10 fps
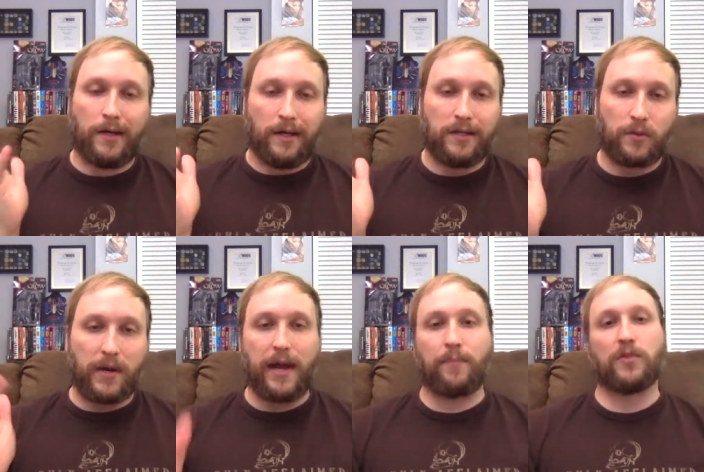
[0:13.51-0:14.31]
this is
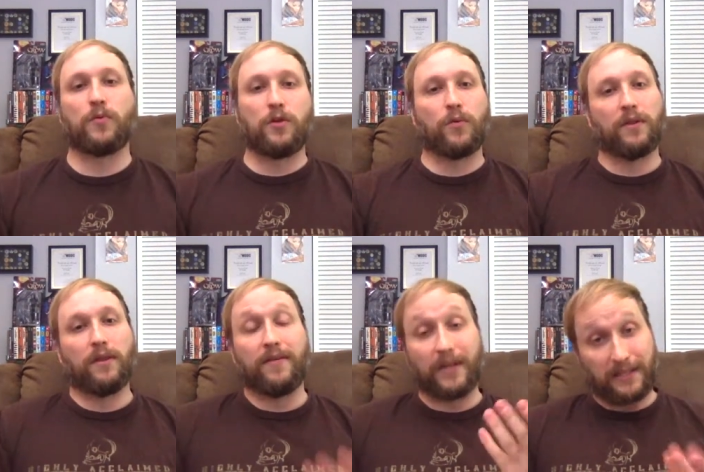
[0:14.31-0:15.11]
what happens when you
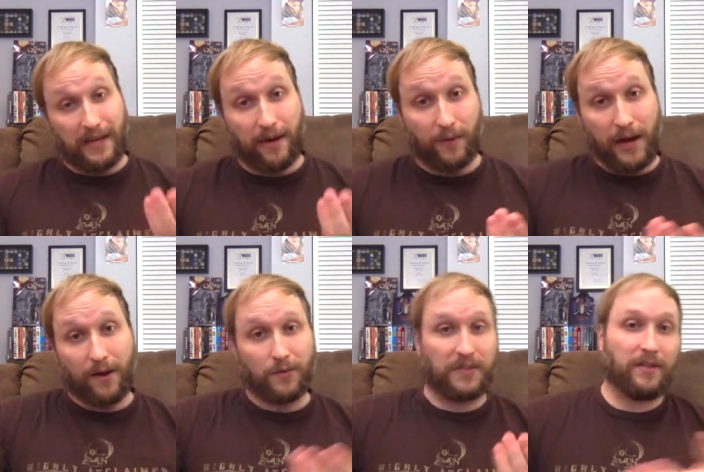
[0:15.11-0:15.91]
live in a
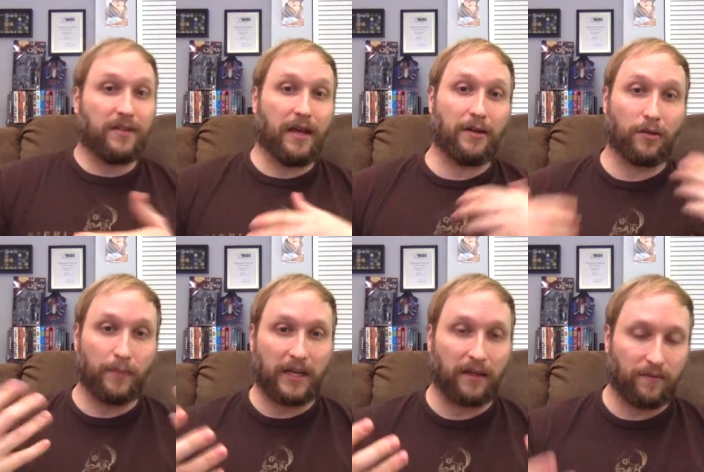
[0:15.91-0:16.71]
townhouse and you're
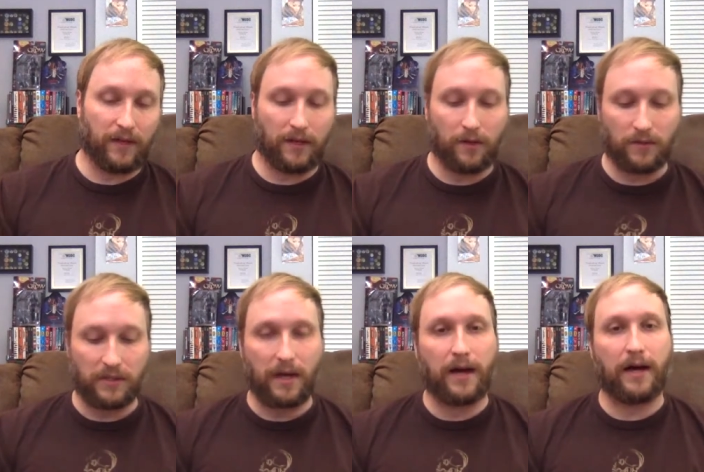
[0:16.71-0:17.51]
making videos.
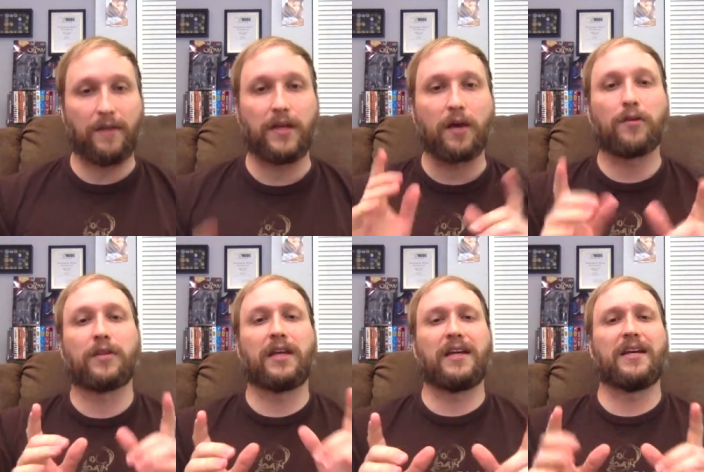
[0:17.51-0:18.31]
Uh, the other
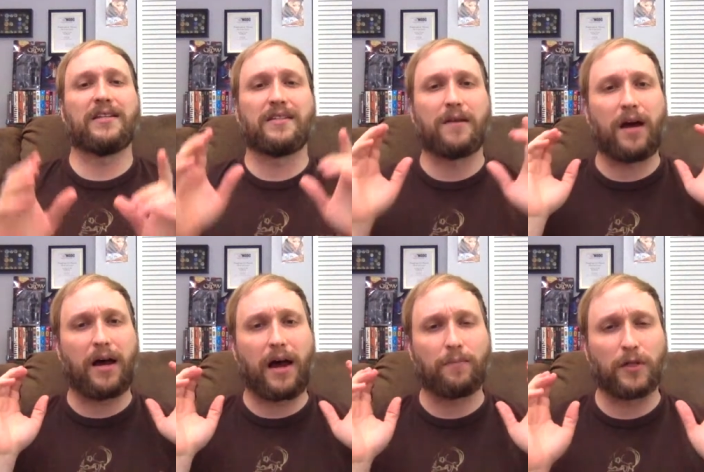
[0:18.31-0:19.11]
thing is,
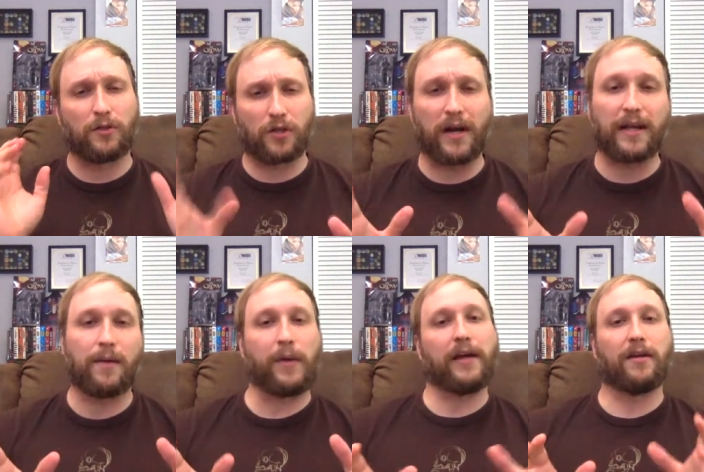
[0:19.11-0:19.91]
uh, I'm going to try to
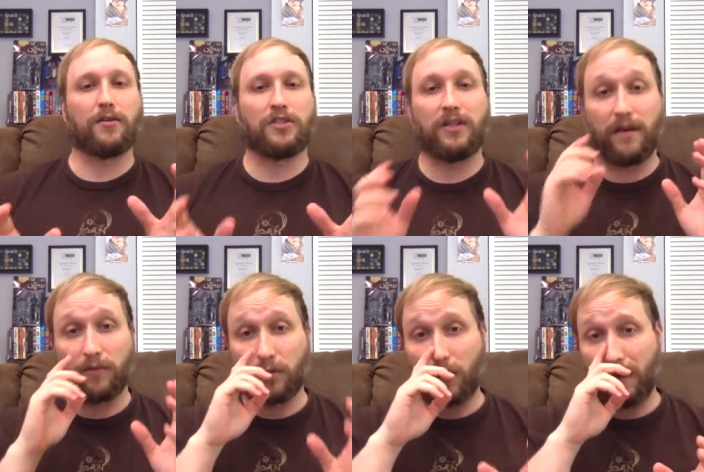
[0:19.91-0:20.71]
get my energy
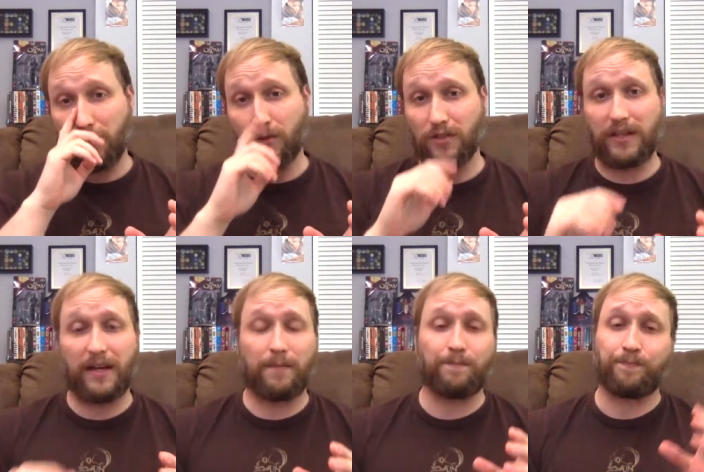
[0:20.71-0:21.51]
level to where I usually
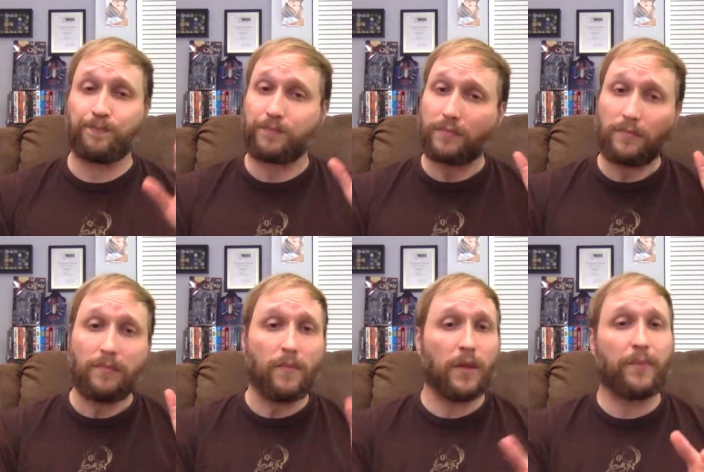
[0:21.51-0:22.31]
am,
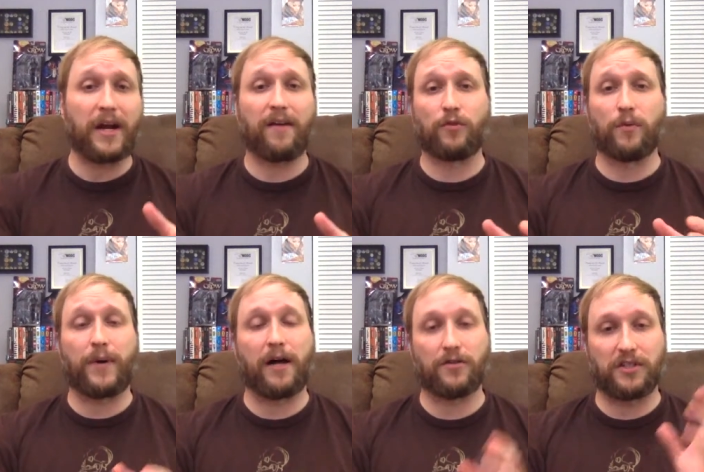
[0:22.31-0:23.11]
but I have to
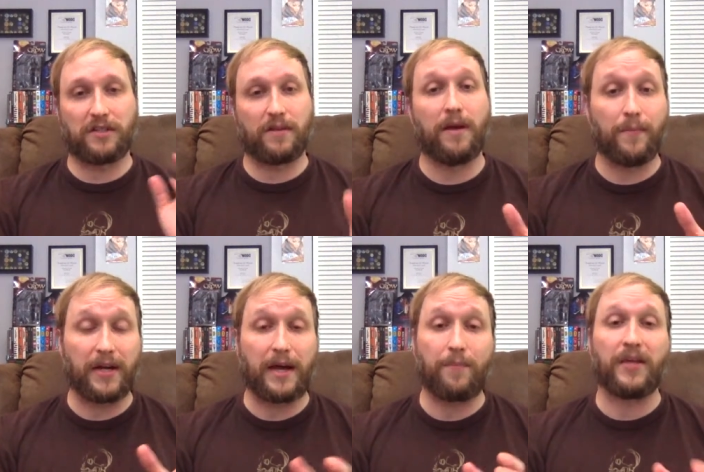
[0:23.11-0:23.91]
apologize. It
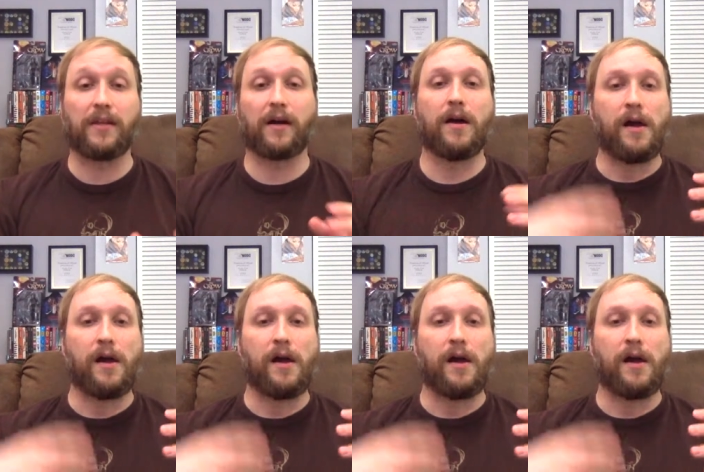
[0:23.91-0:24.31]
might not be there.